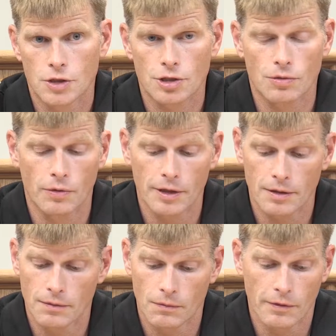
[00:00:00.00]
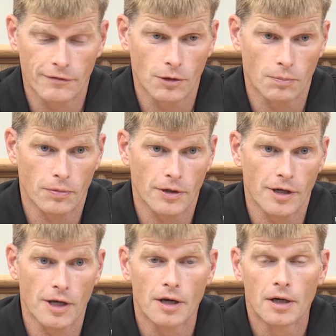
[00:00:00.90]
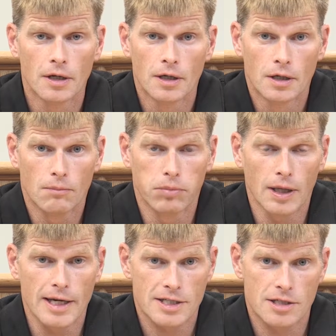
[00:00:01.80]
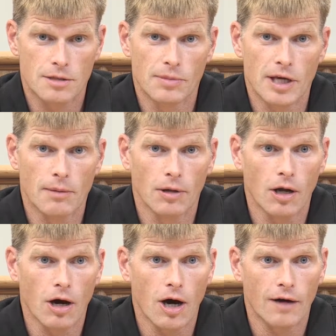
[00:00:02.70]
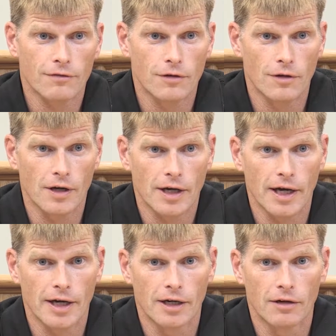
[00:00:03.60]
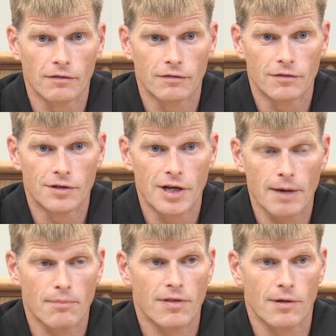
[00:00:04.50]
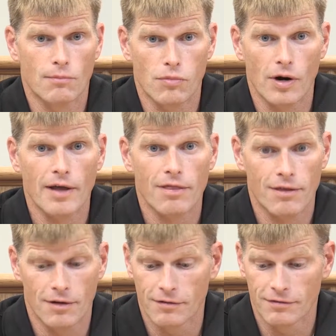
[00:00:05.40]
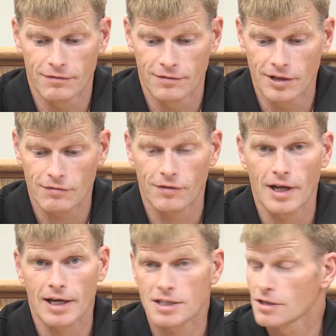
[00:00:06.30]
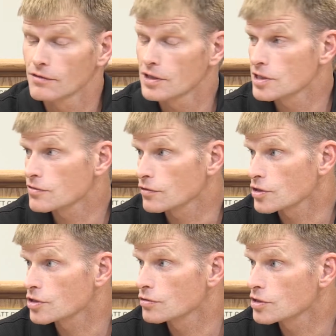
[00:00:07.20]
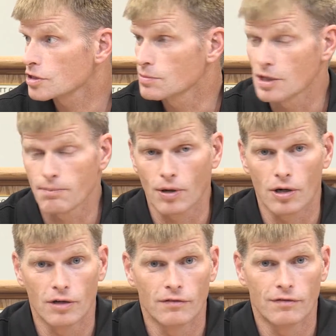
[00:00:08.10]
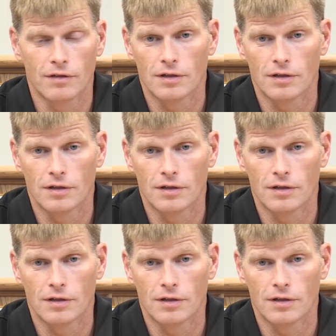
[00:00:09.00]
Sure. We feel pretty blessed to be able to offer the kind of depth and breadth of different activities for students to be a part of